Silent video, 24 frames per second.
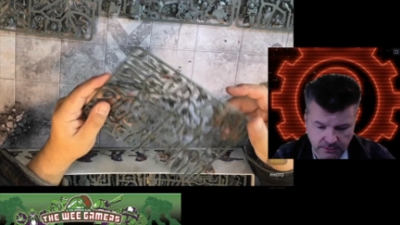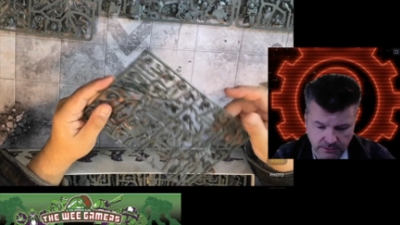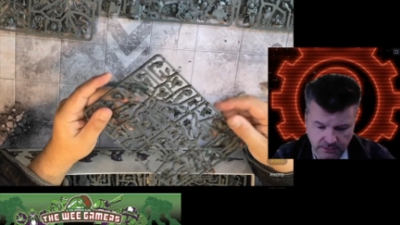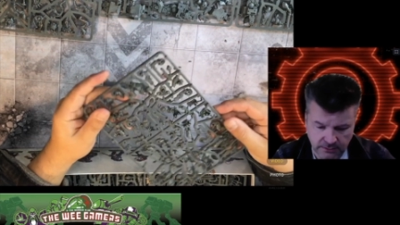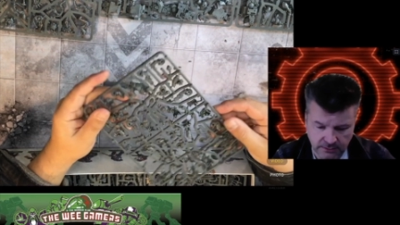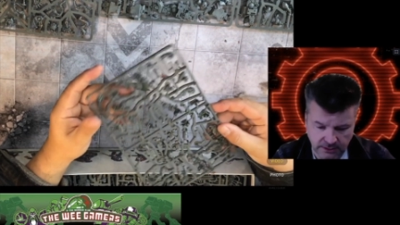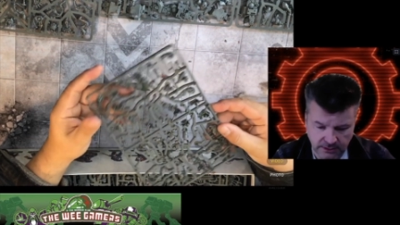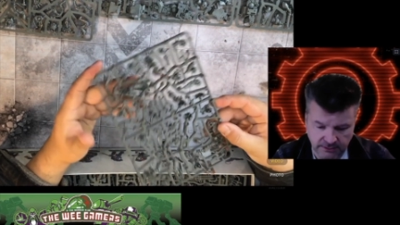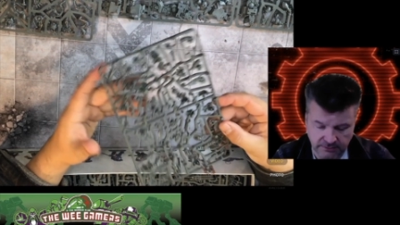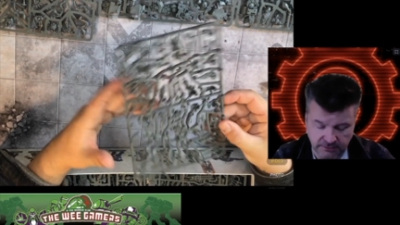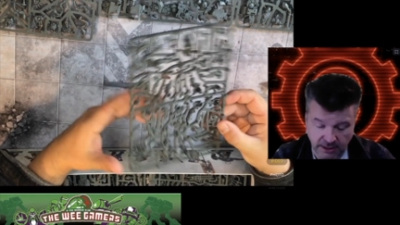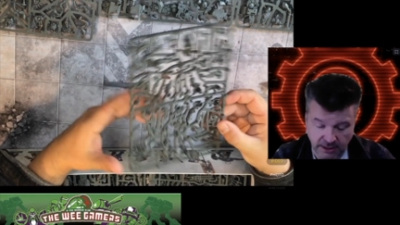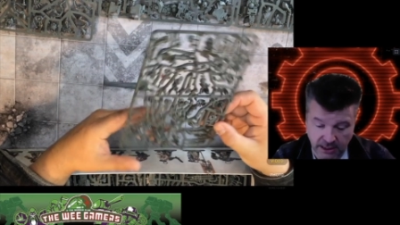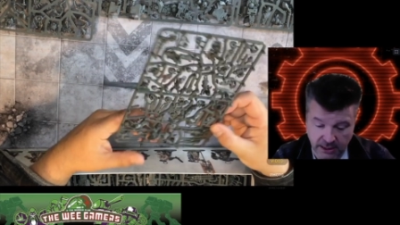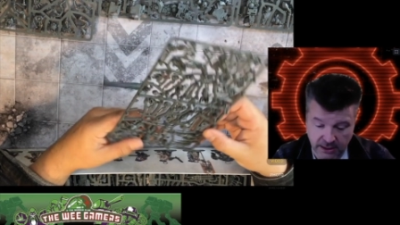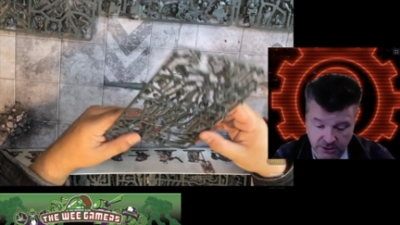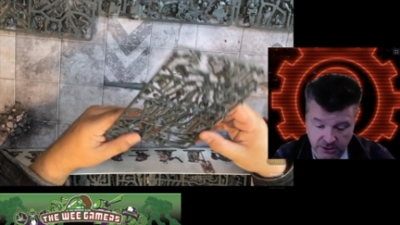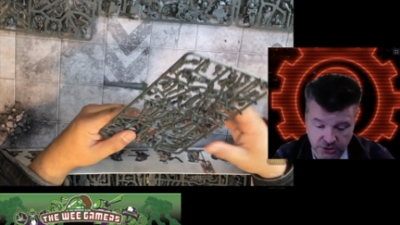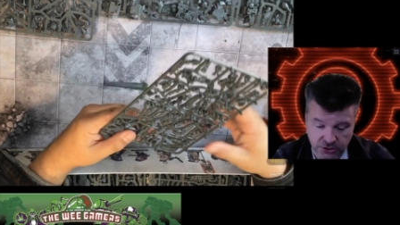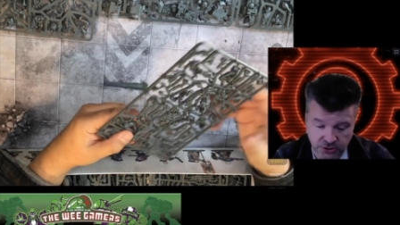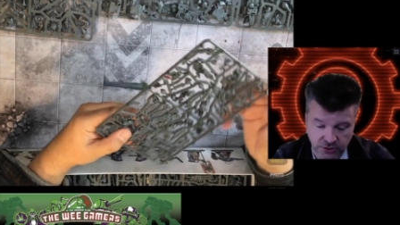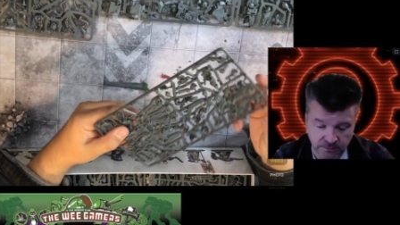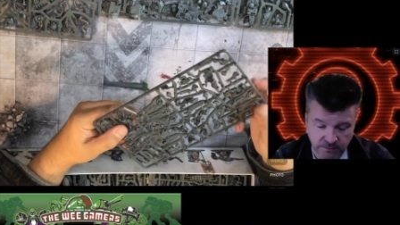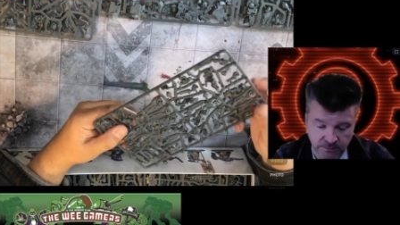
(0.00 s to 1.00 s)
I, th I,
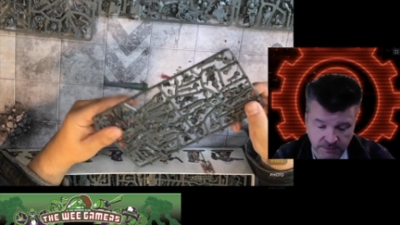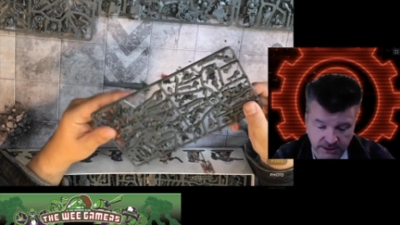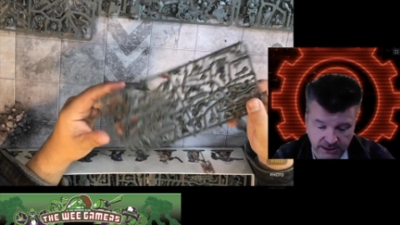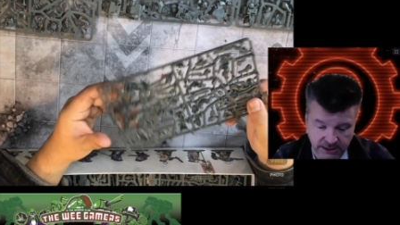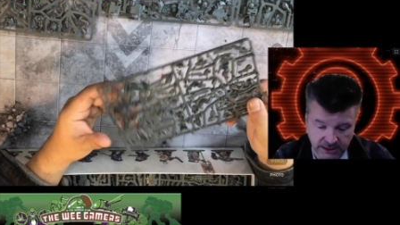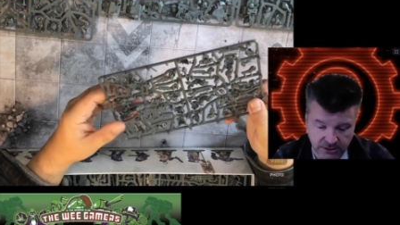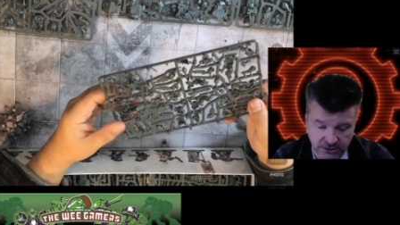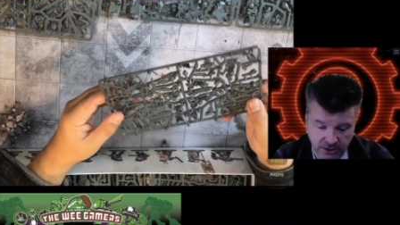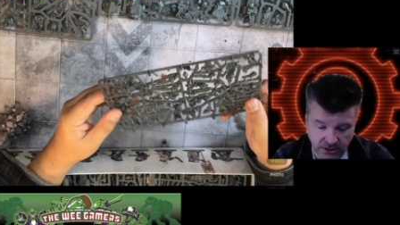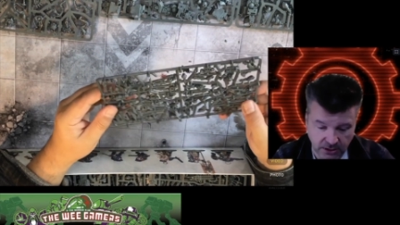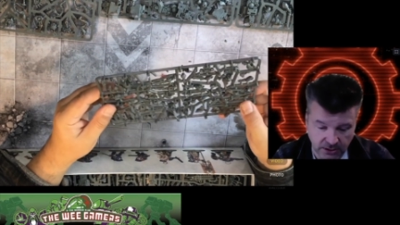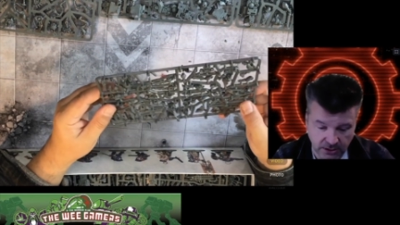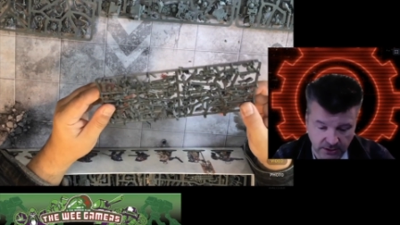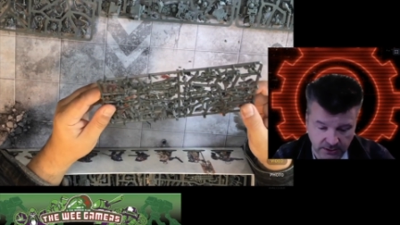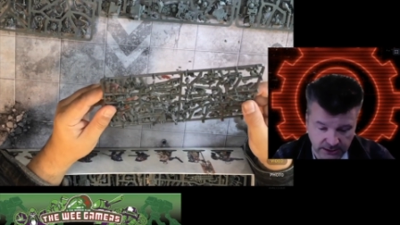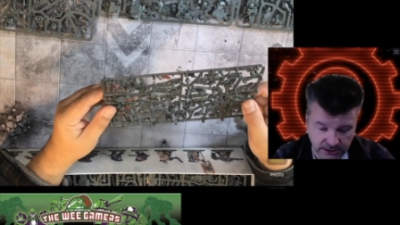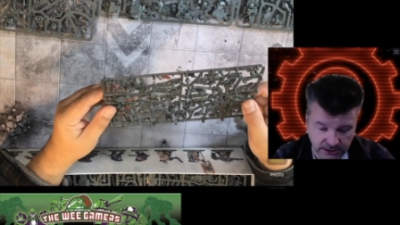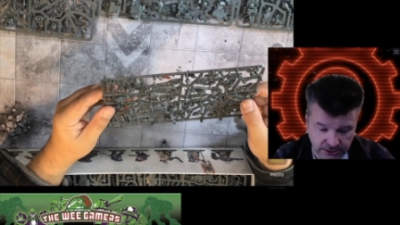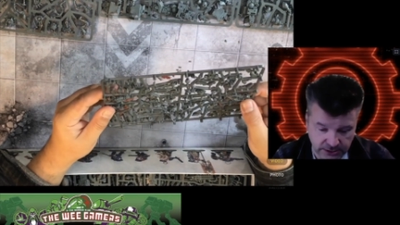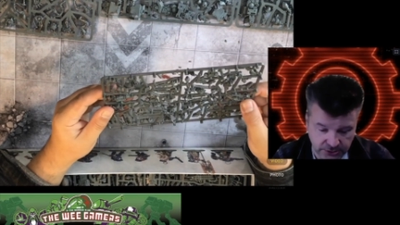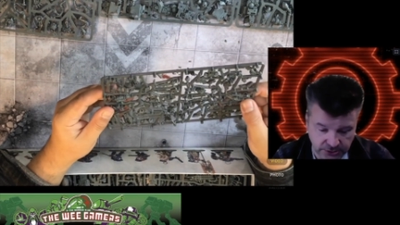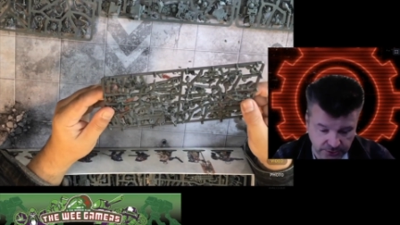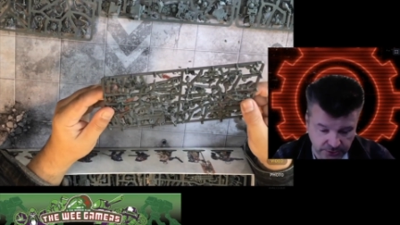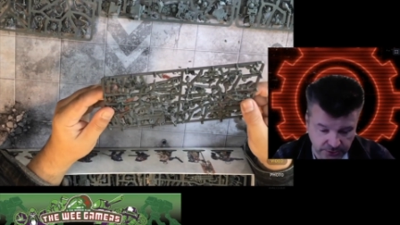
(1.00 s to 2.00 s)
assume these are
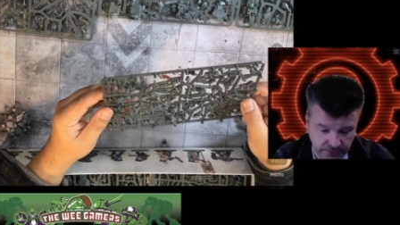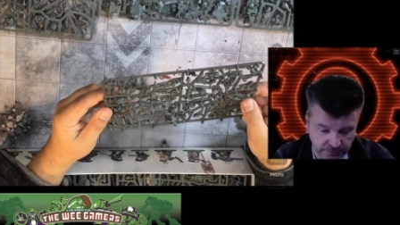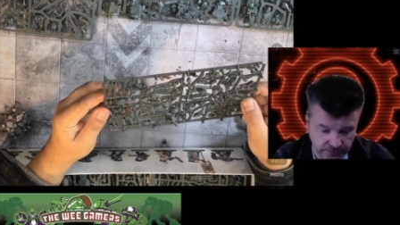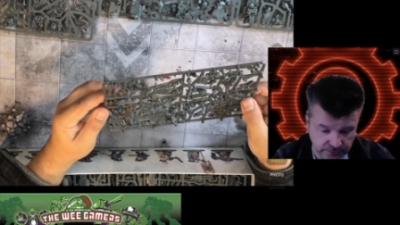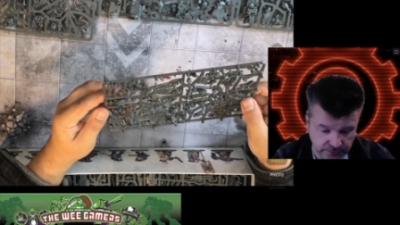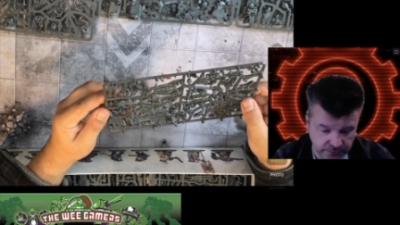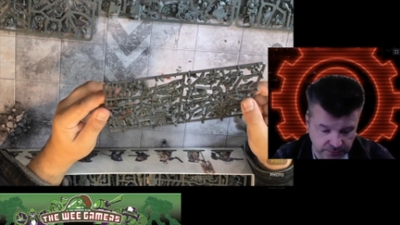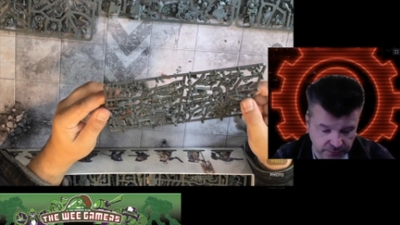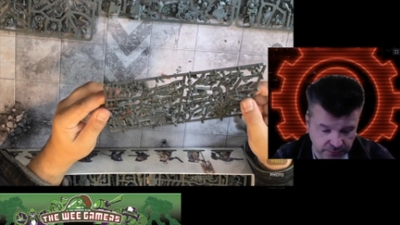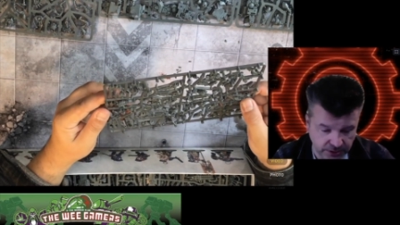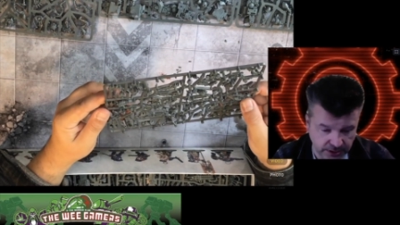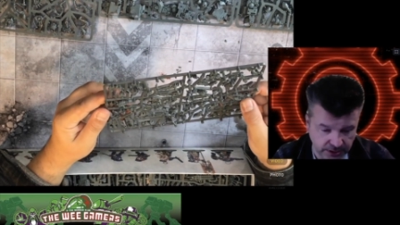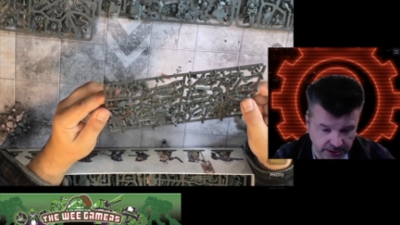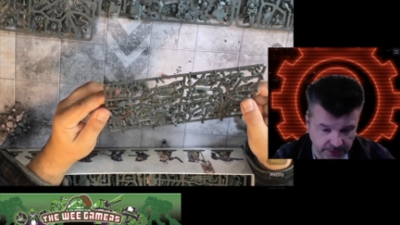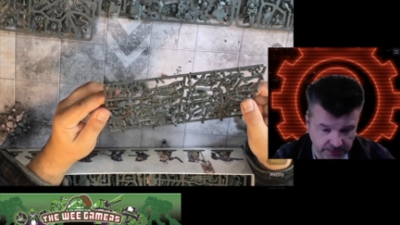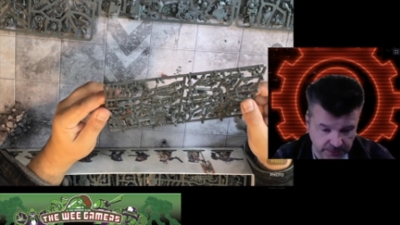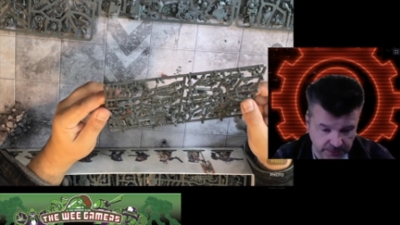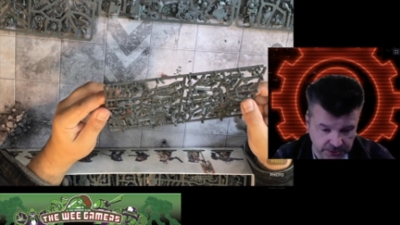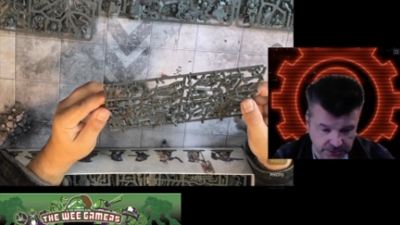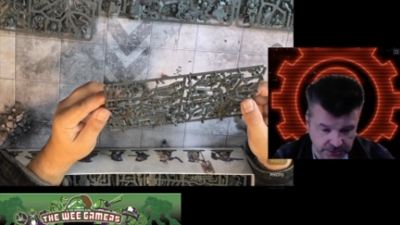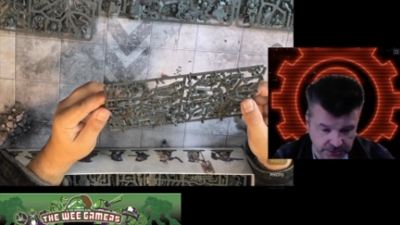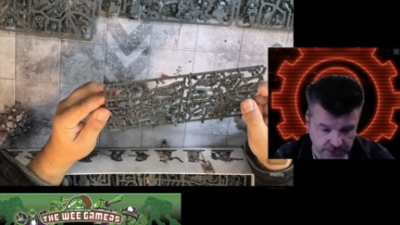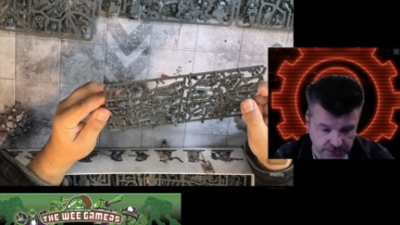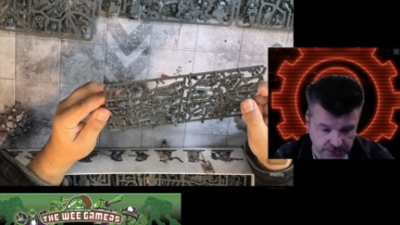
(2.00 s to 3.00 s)
these new
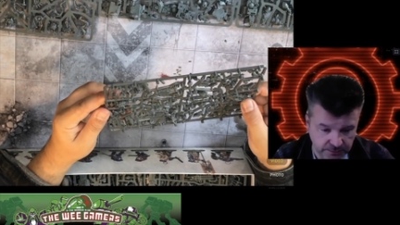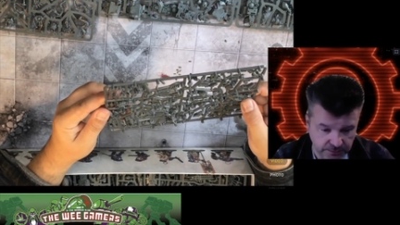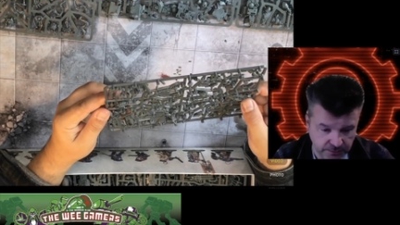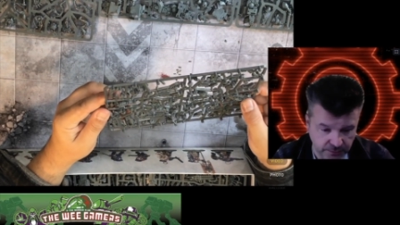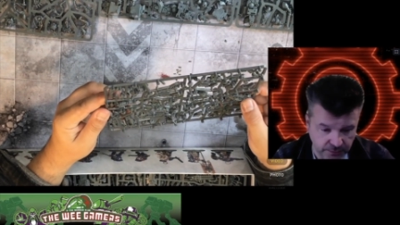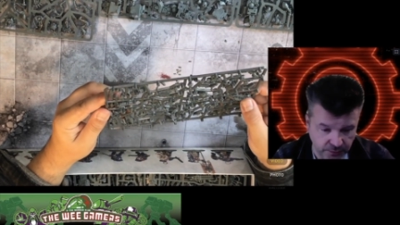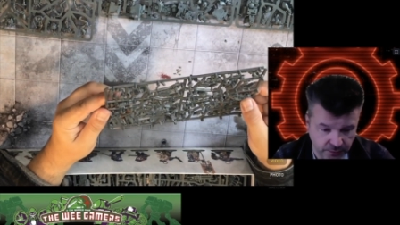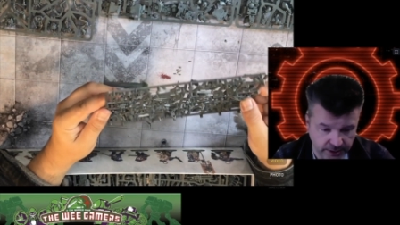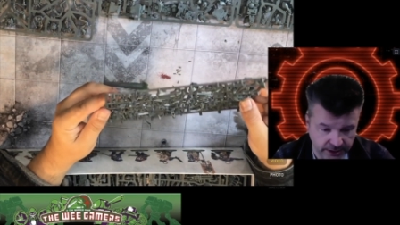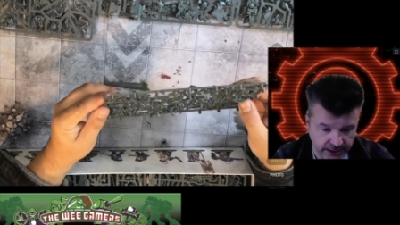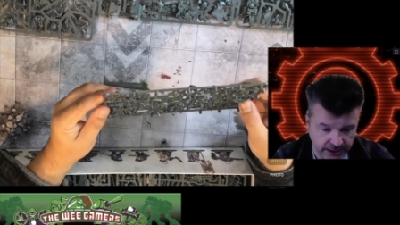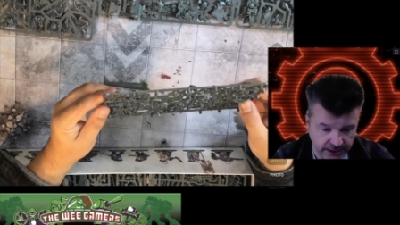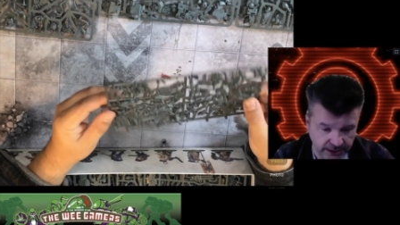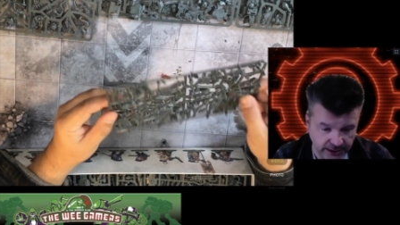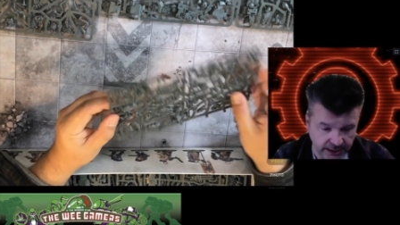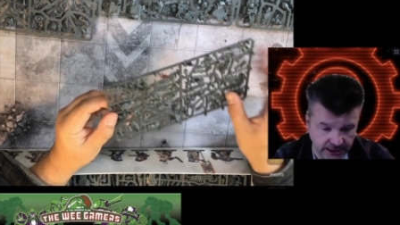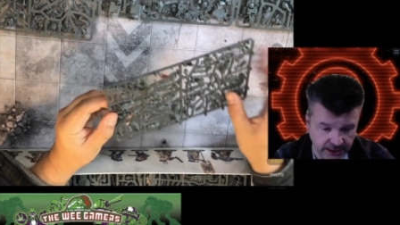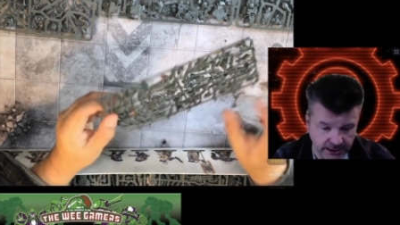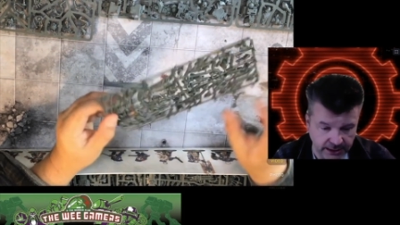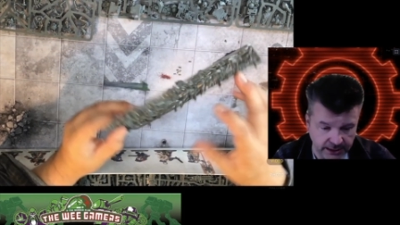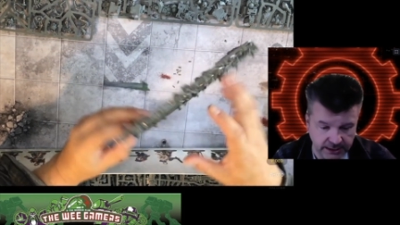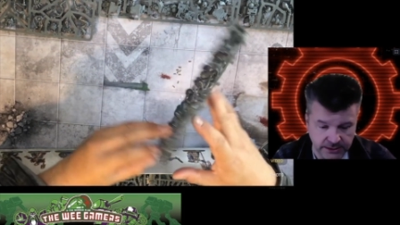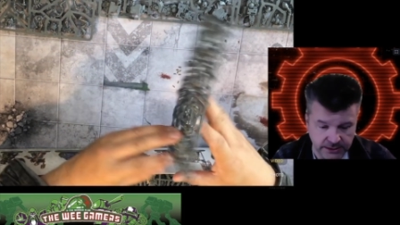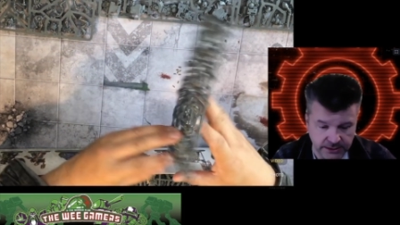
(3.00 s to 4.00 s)
Primus Marine
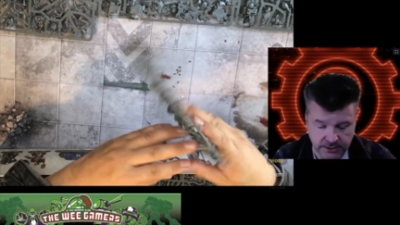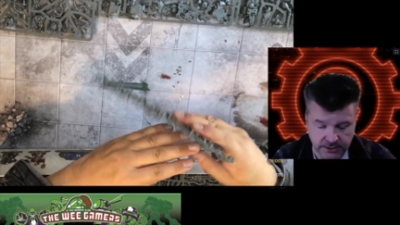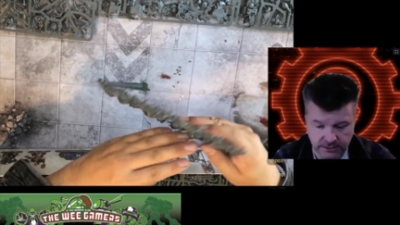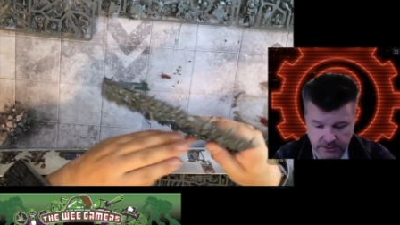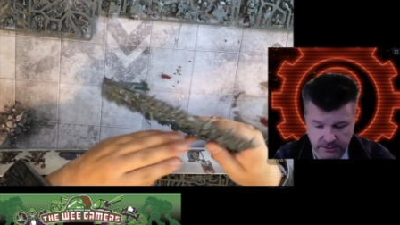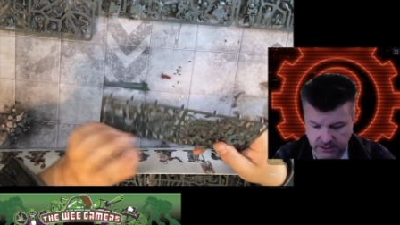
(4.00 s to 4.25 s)
guys.